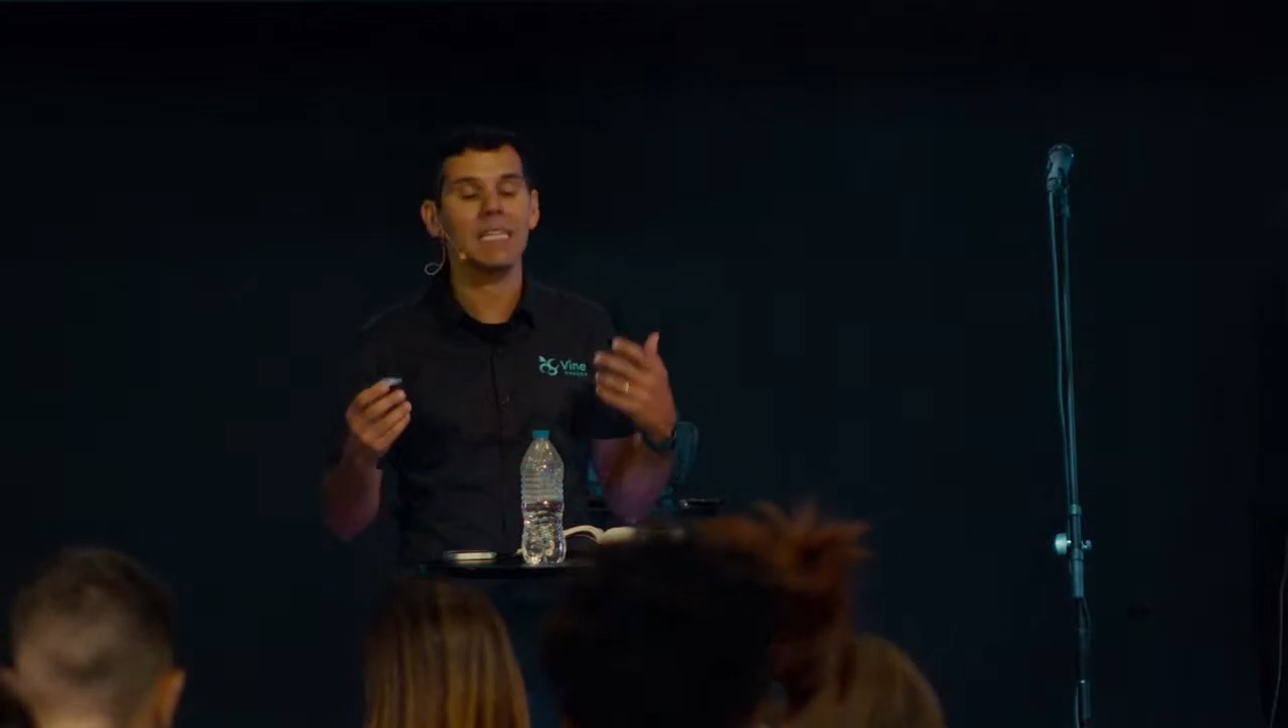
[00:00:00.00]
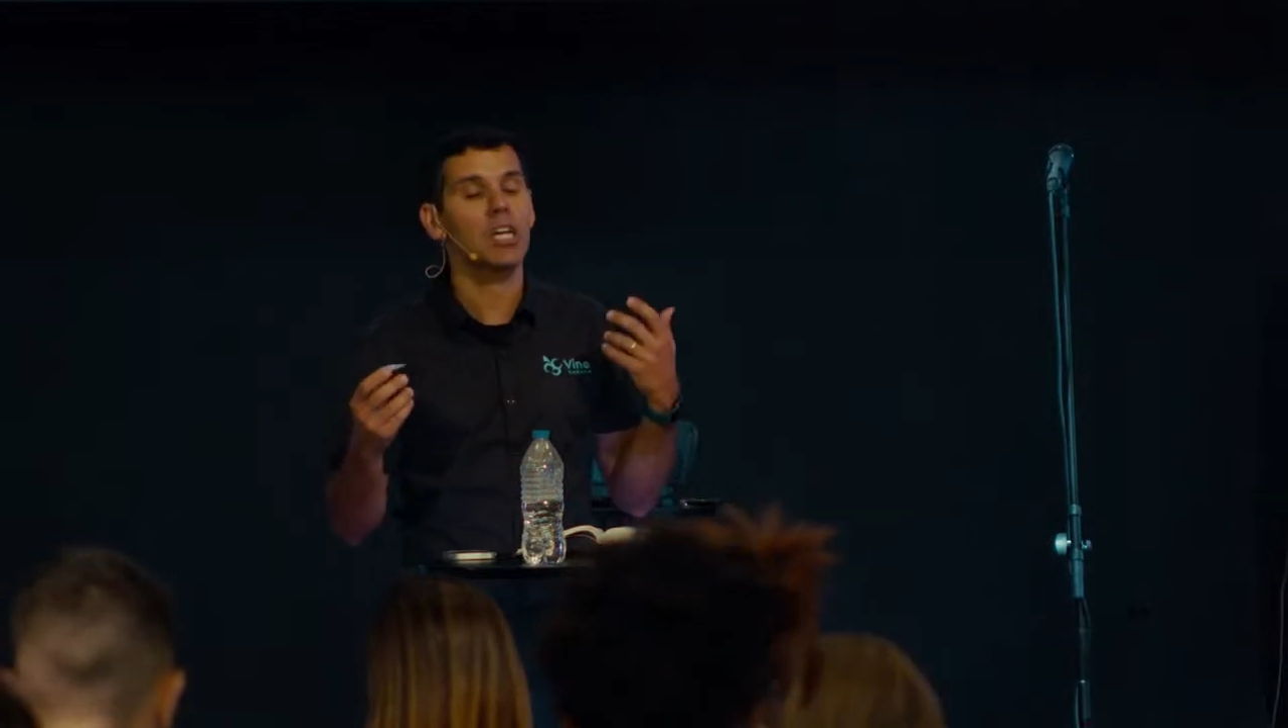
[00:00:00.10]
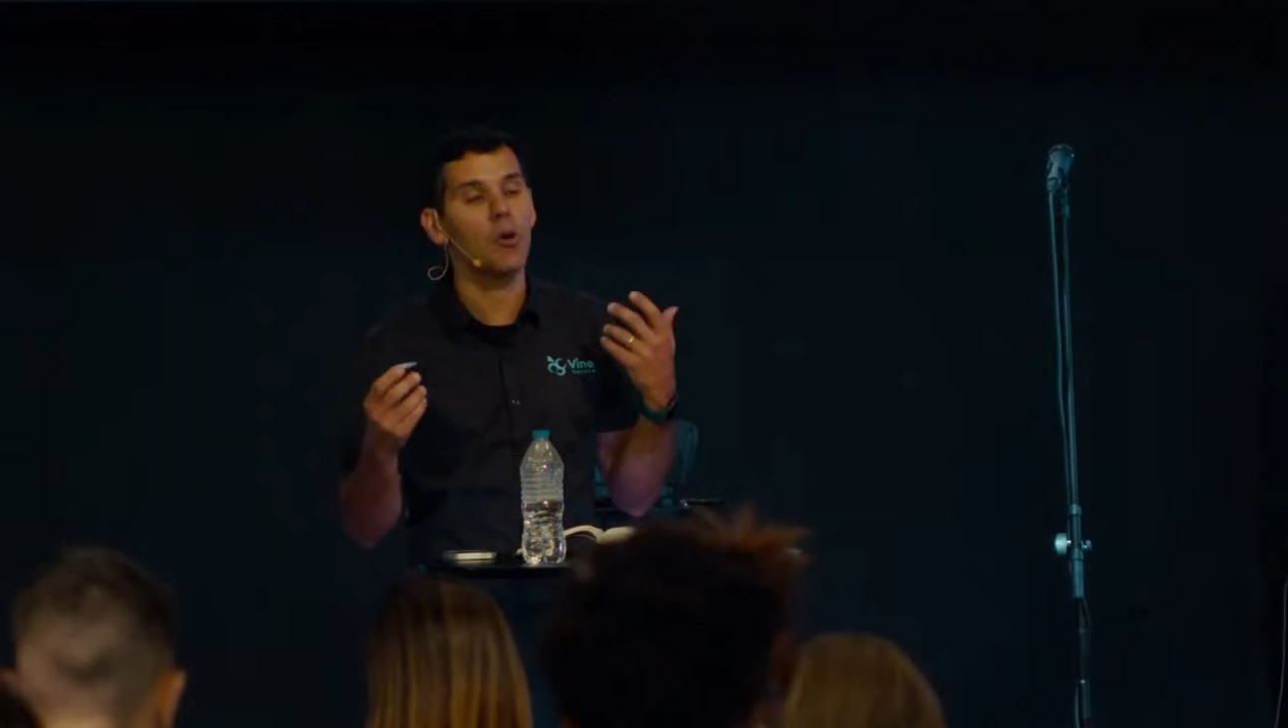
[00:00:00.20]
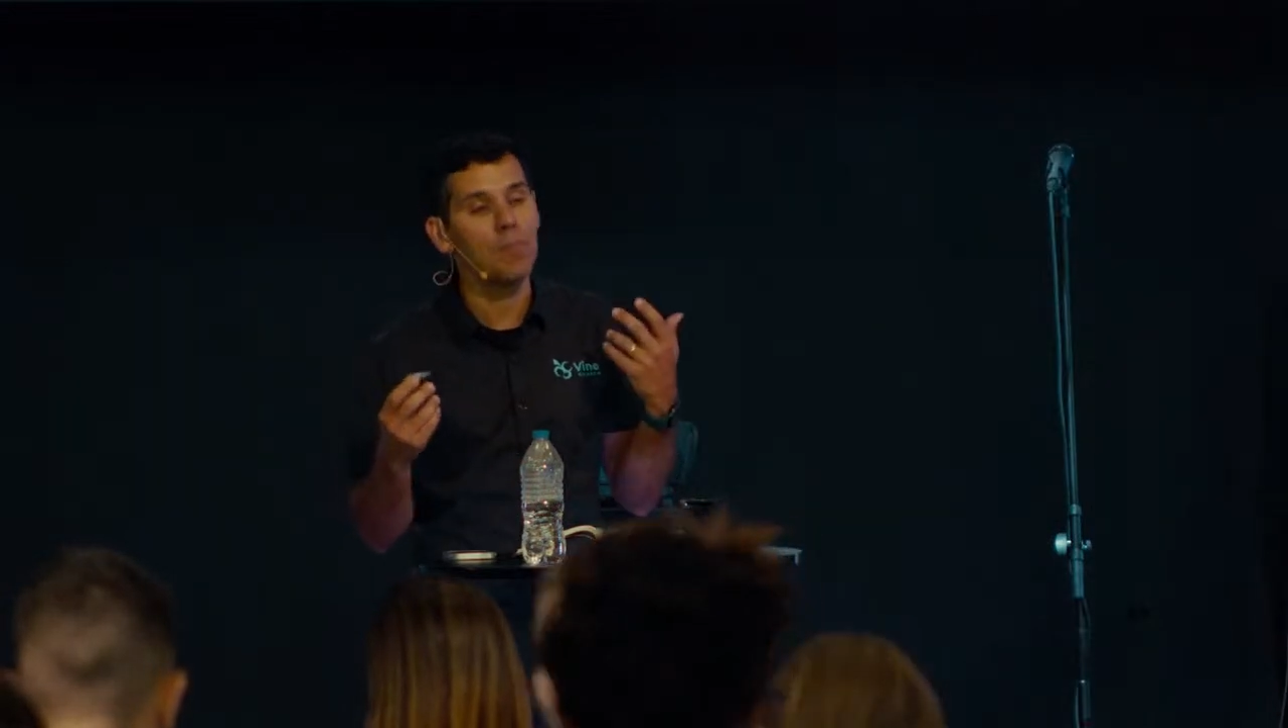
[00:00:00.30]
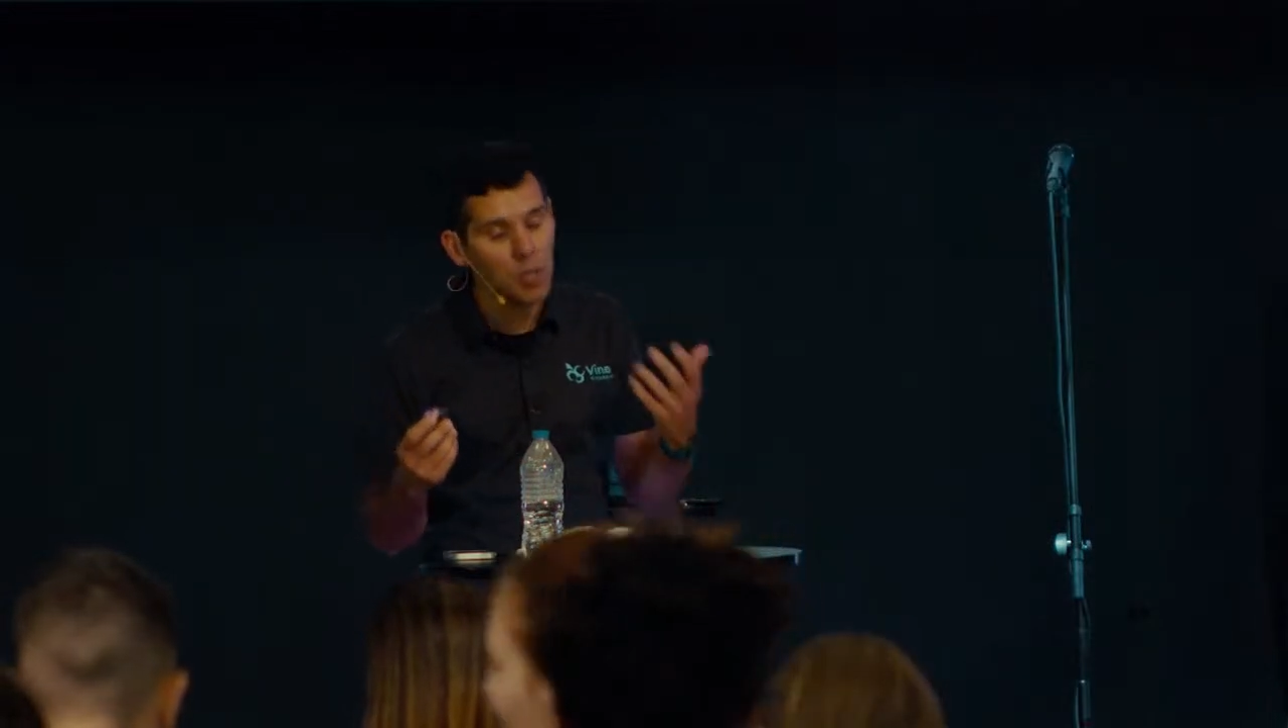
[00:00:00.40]

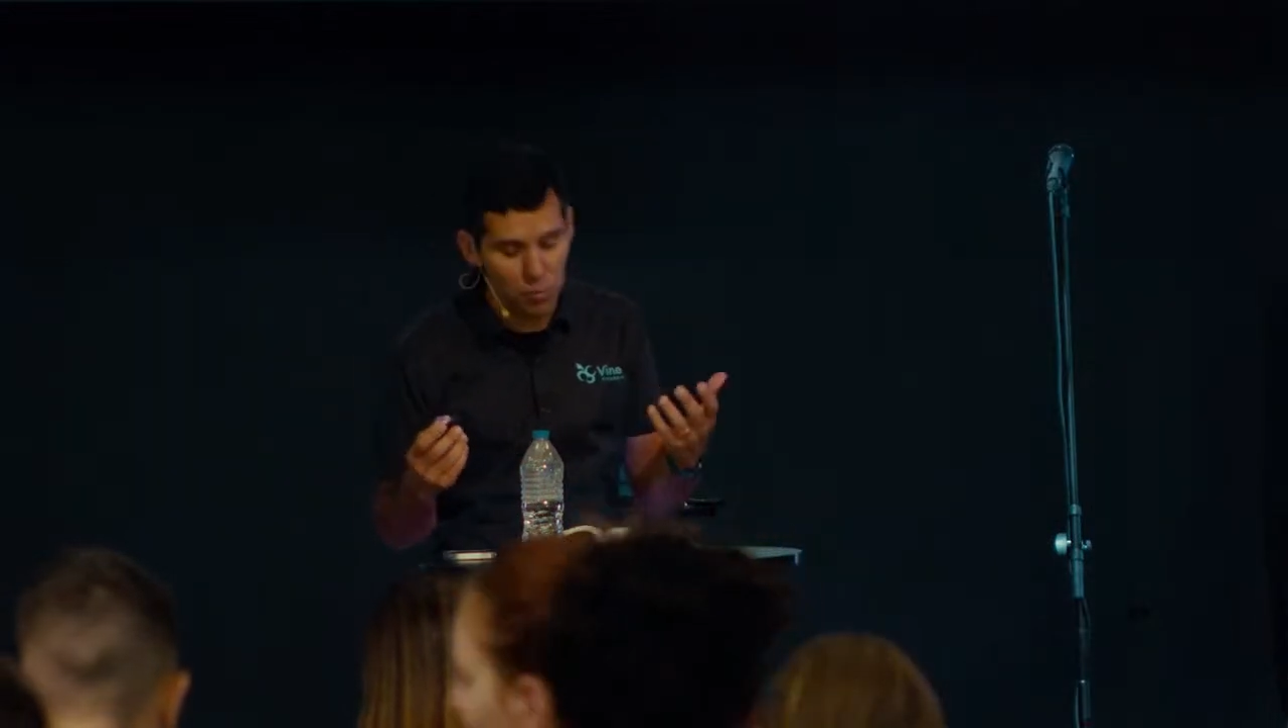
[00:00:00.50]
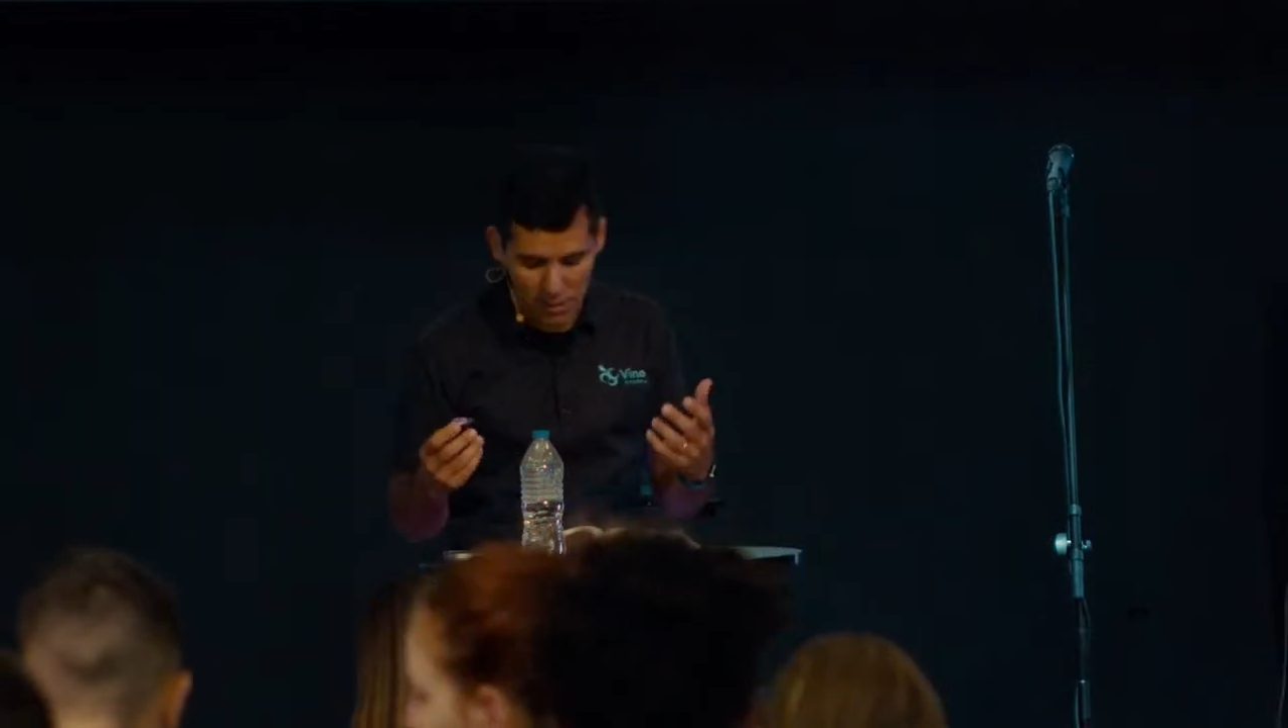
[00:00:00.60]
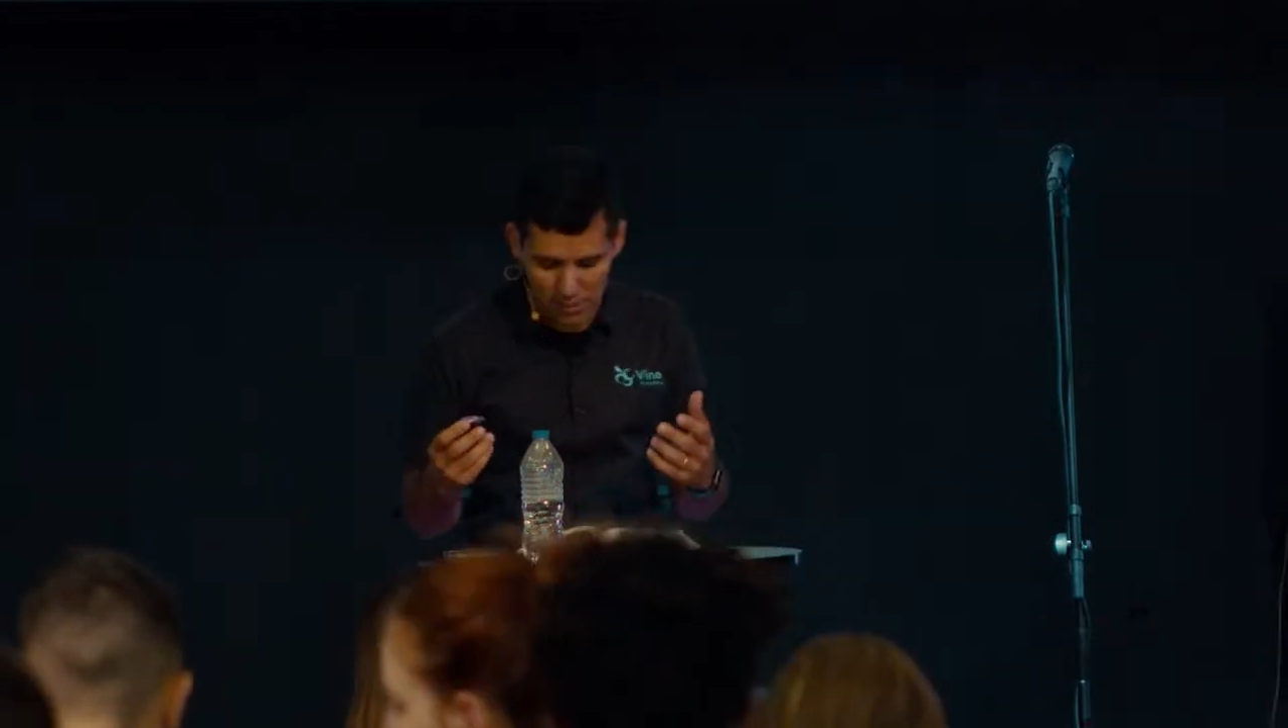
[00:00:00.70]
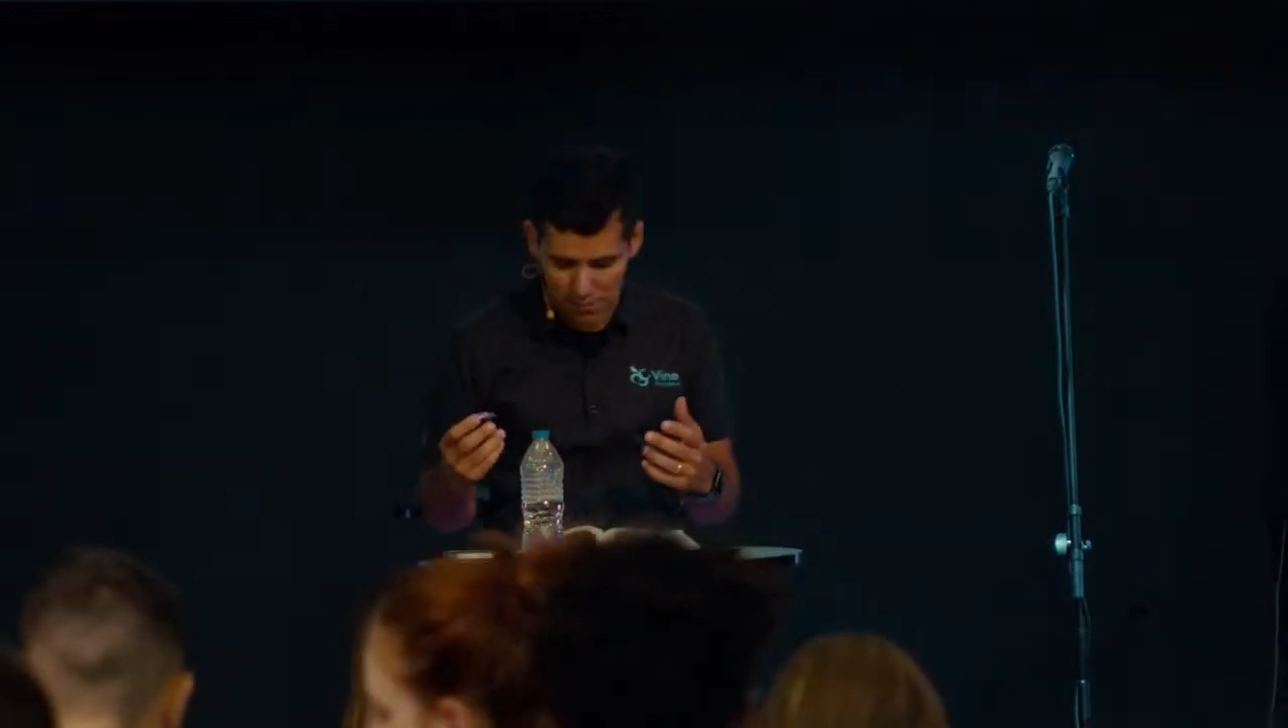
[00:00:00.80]
communion